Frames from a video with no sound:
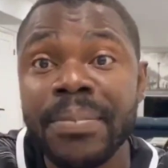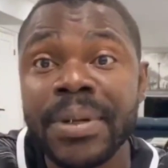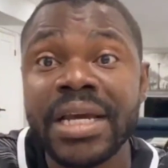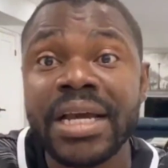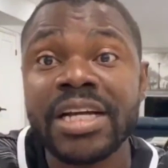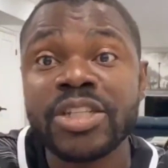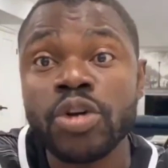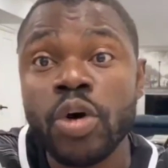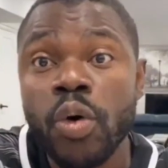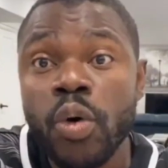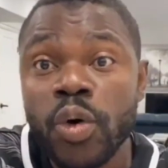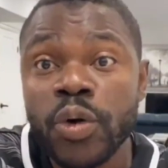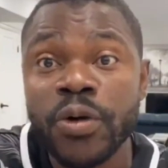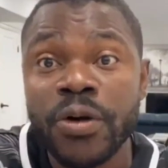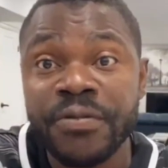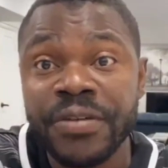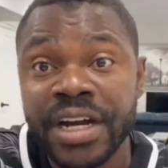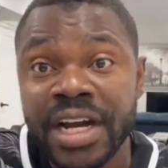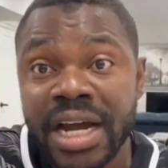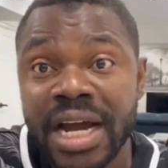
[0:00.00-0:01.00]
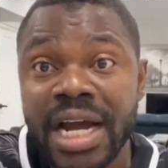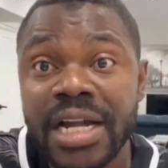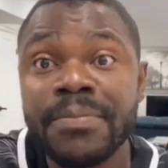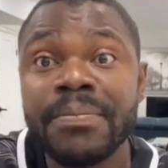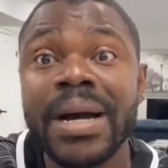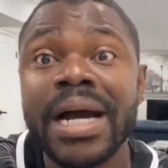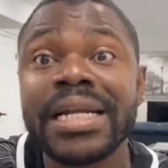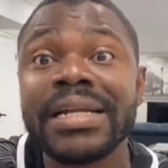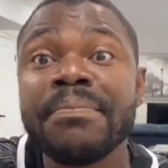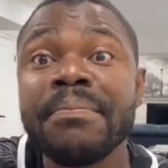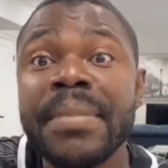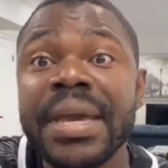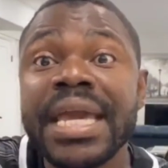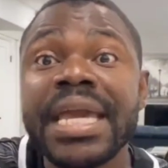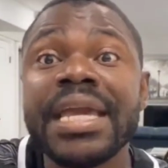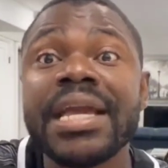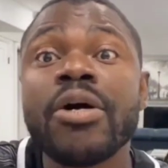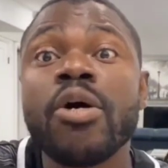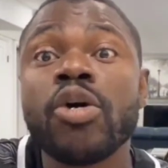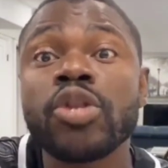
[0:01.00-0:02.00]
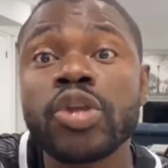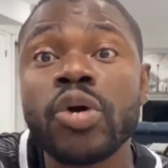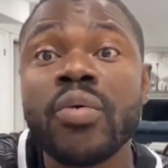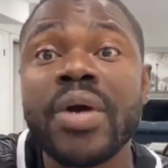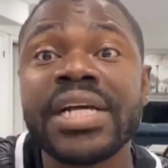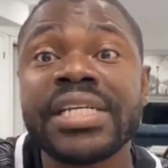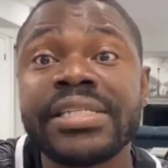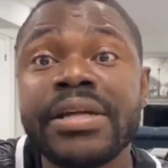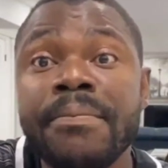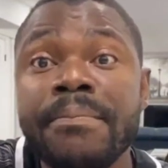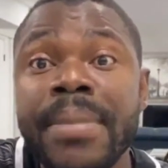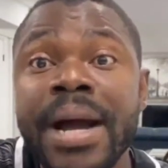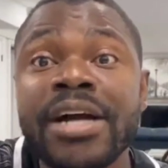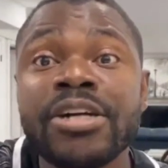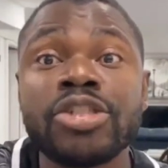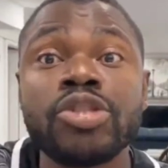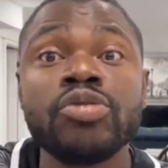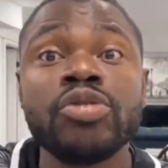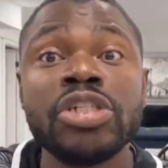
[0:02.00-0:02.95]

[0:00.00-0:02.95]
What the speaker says: but may authorize the bank to issue you a copy.